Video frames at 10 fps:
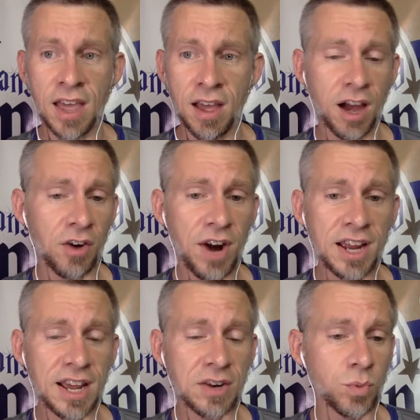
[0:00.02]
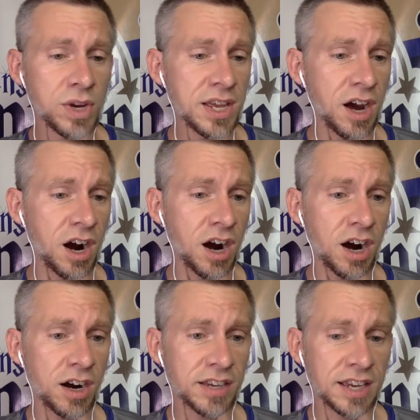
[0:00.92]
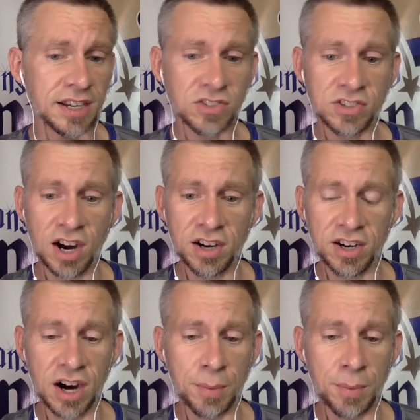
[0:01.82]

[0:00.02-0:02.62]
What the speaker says: All right, and we are getting started here.